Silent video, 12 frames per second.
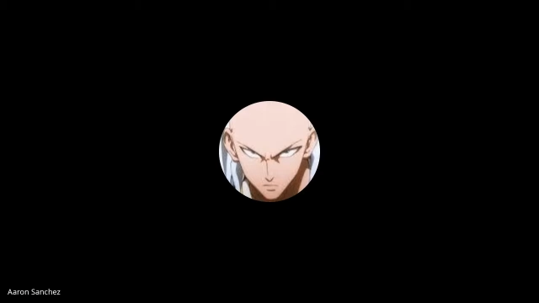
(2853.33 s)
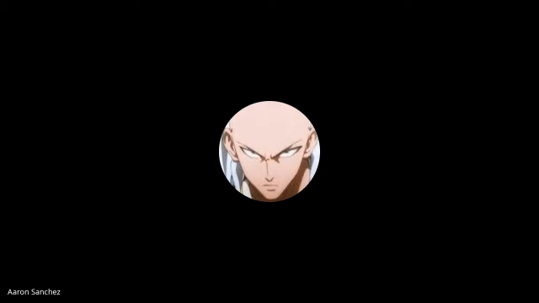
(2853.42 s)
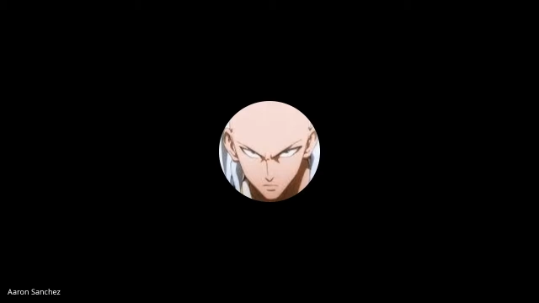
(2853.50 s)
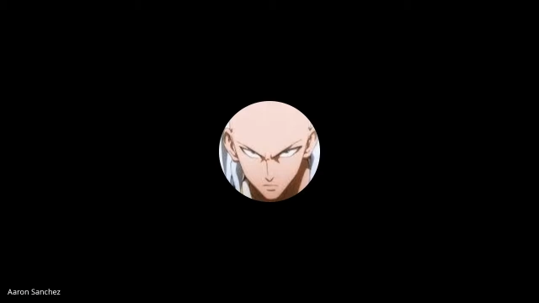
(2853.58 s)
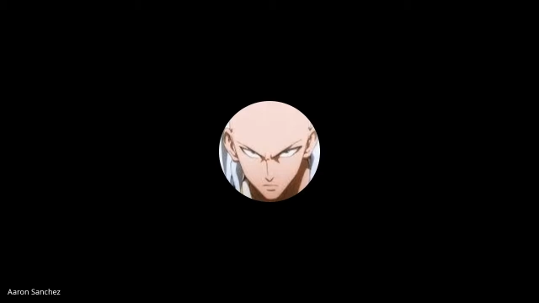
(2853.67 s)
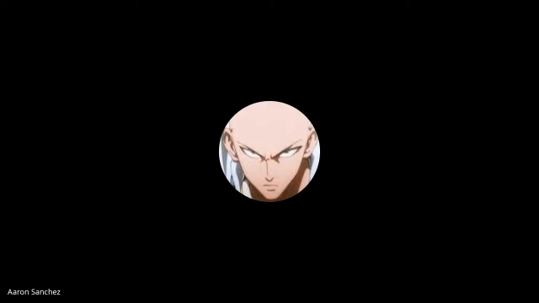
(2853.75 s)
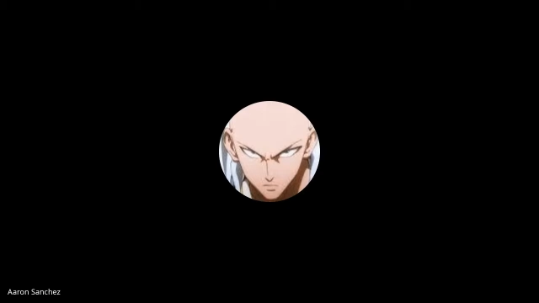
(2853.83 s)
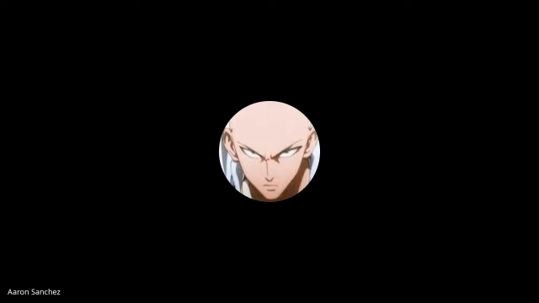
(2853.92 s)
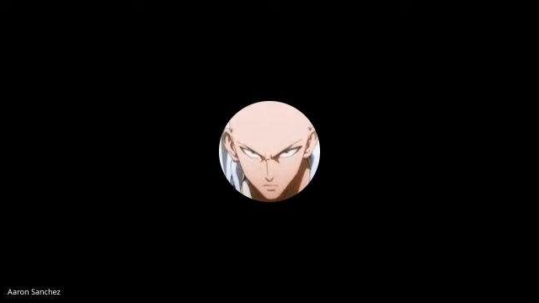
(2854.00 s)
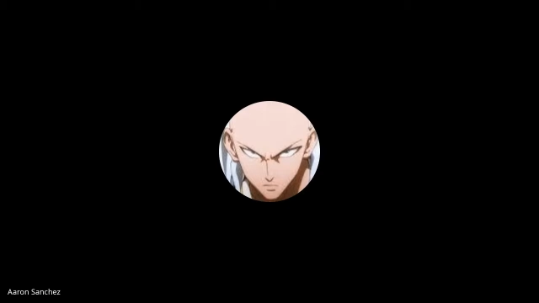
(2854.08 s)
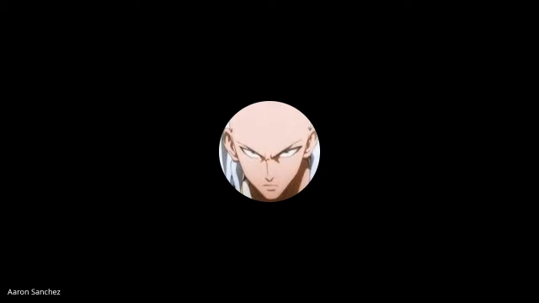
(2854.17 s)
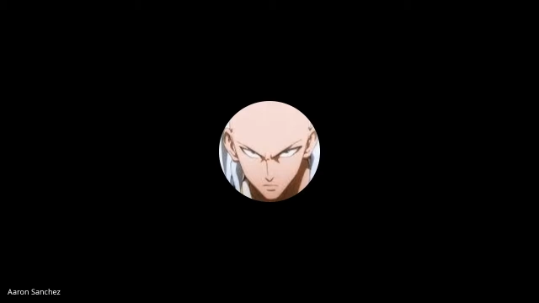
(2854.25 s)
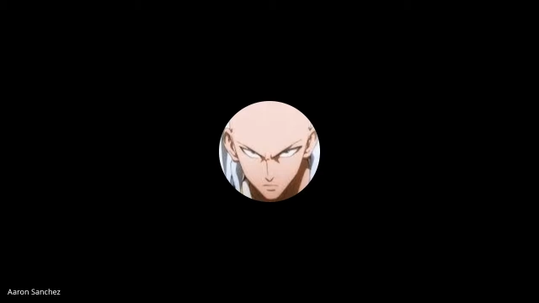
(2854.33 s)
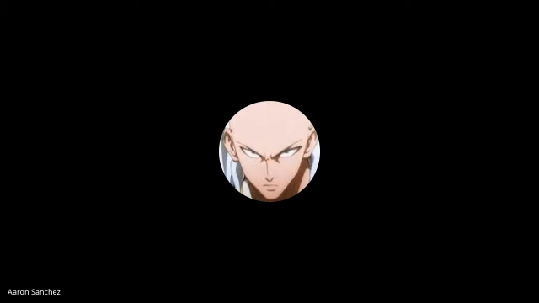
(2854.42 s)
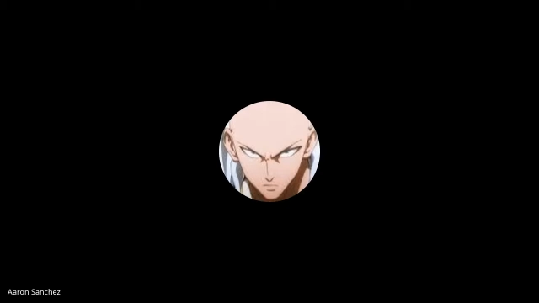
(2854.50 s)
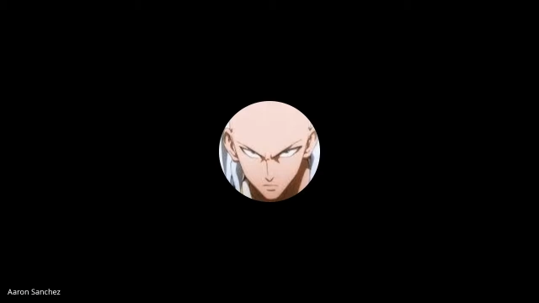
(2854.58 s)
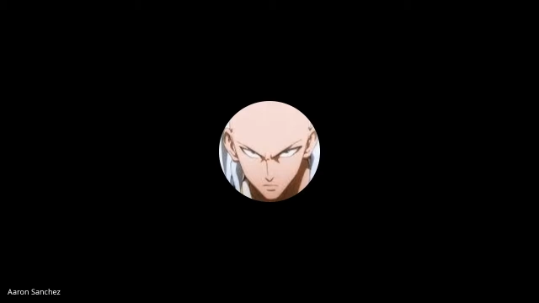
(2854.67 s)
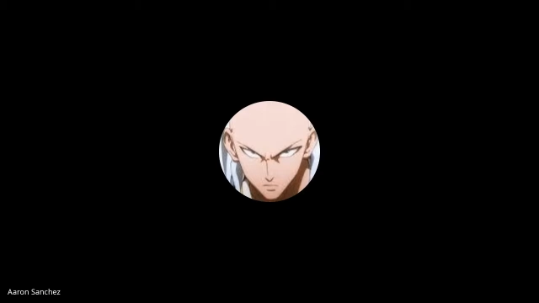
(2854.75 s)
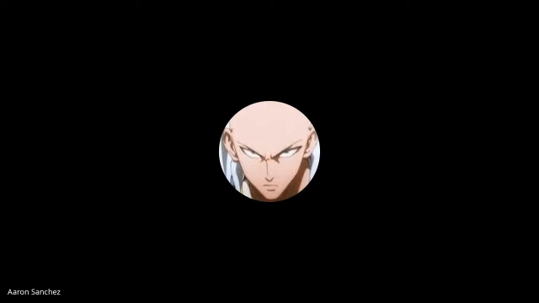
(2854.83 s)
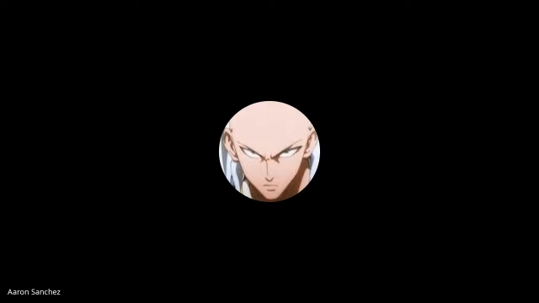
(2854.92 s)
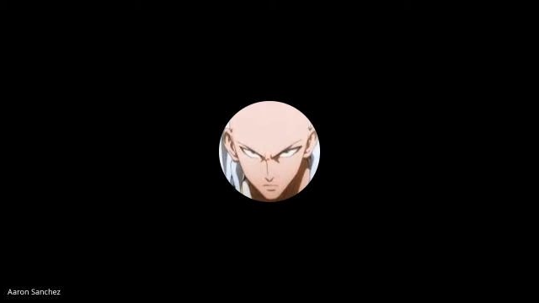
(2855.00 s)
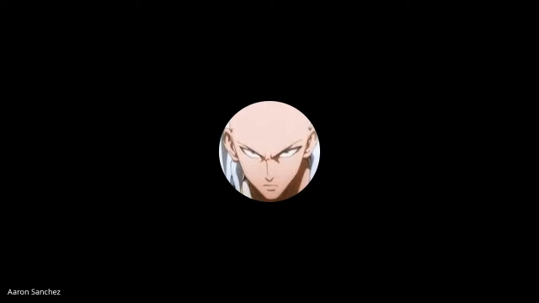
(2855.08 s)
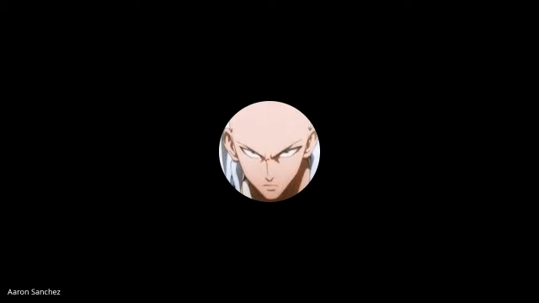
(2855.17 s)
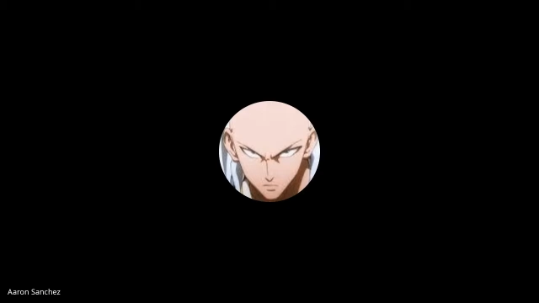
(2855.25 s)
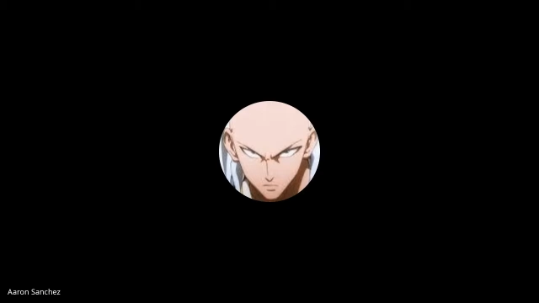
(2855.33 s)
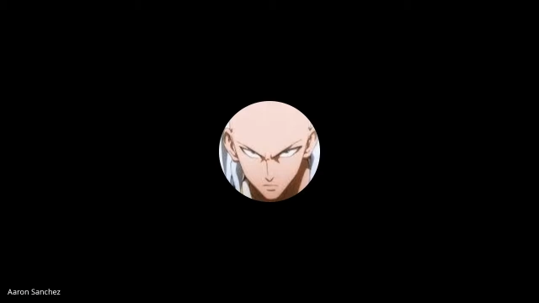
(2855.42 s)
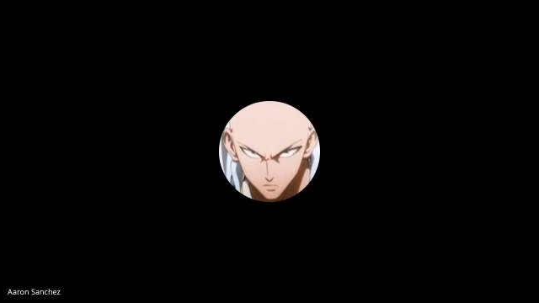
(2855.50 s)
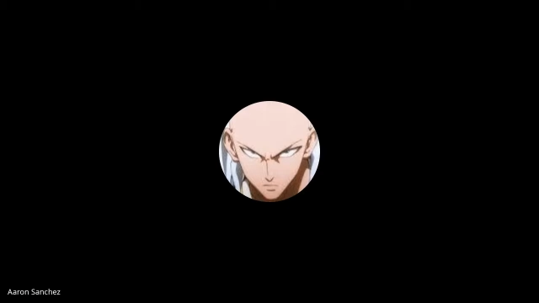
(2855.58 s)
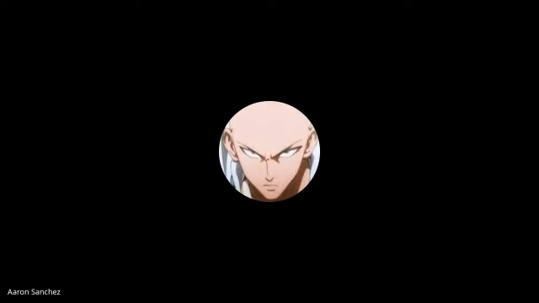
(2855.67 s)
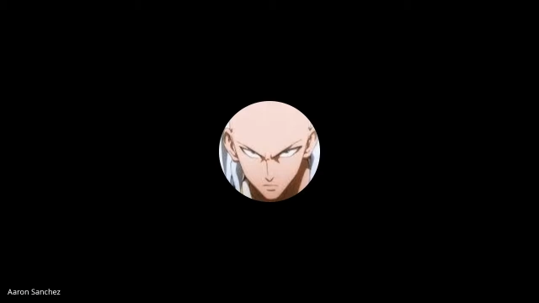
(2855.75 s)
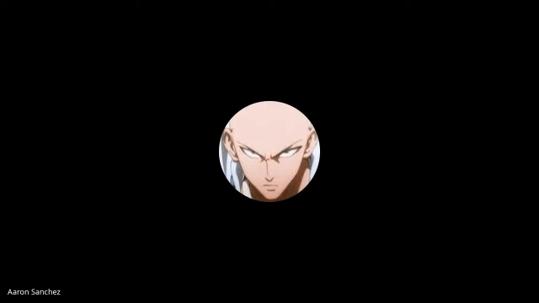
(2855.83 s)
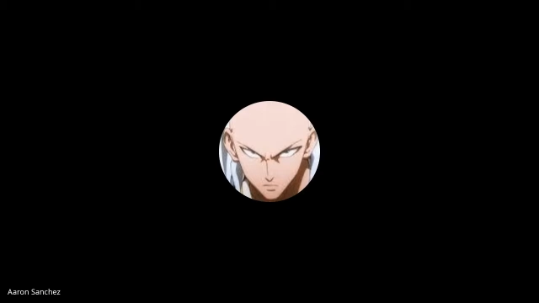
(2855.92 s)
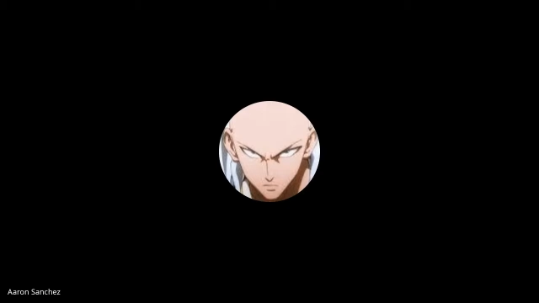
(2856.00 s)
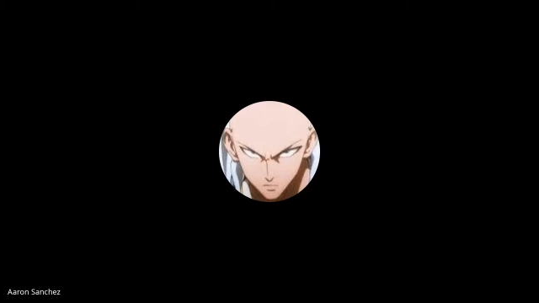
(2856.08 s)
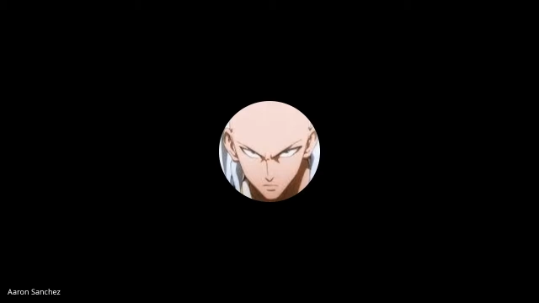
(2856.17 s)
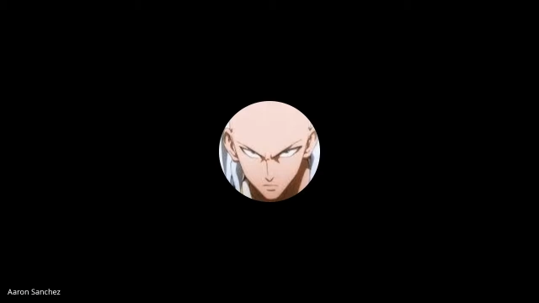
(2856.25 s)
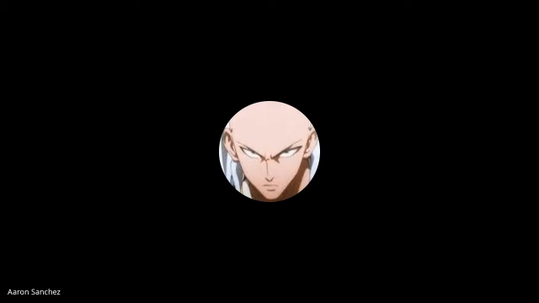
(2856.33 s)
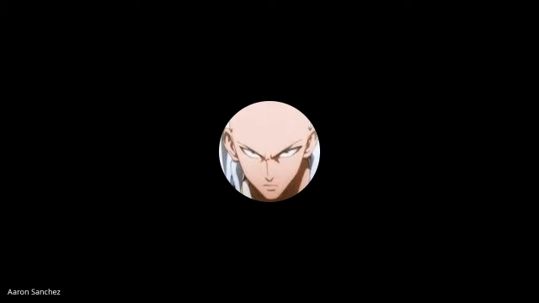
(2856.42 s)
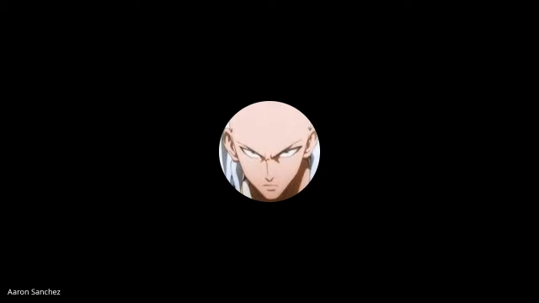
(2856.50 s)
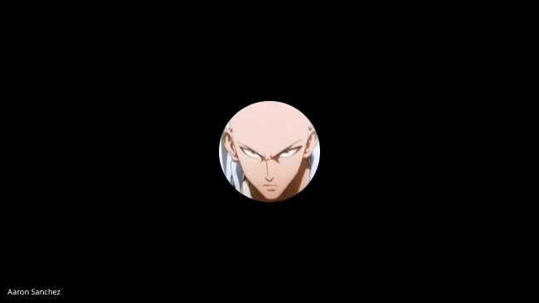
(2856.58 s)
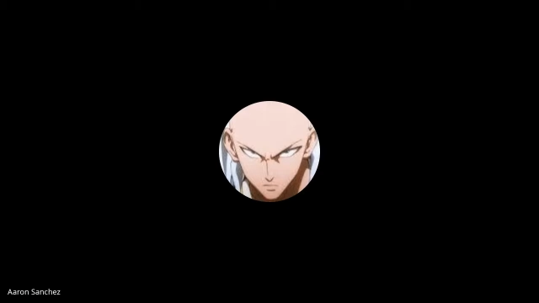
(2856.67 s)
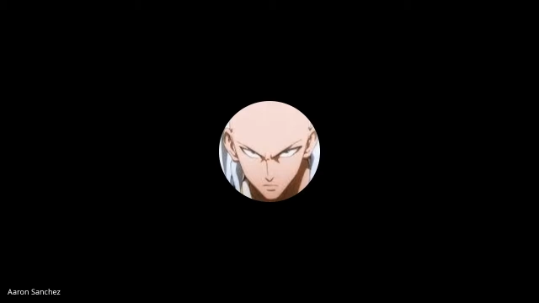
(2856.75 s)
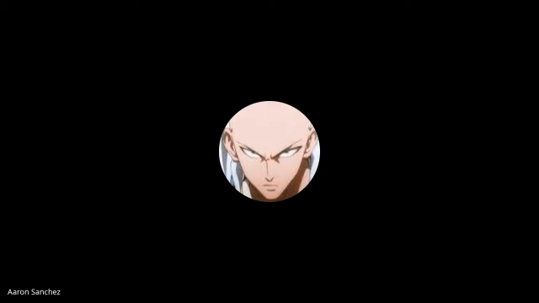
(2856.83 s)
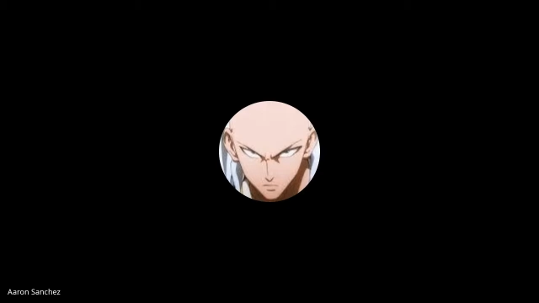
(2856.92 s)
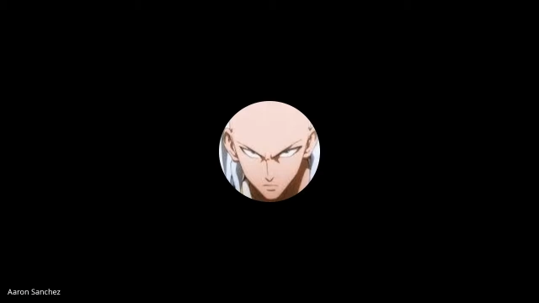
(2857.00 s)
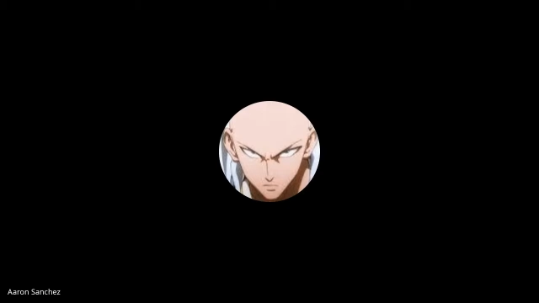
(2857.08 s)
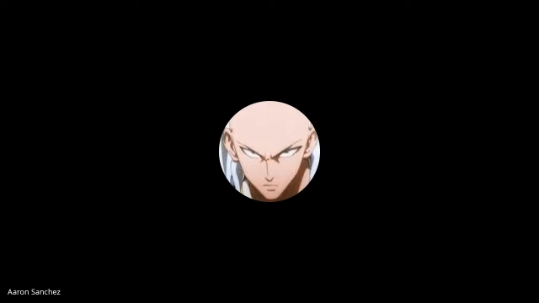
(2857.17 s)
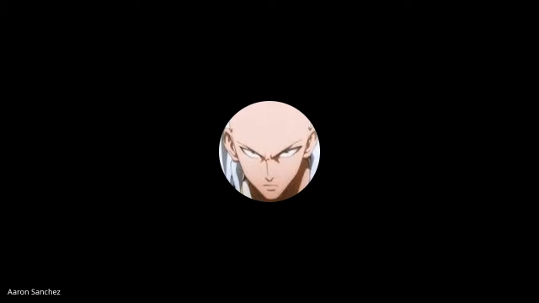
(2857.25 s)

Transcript: Nothing is said.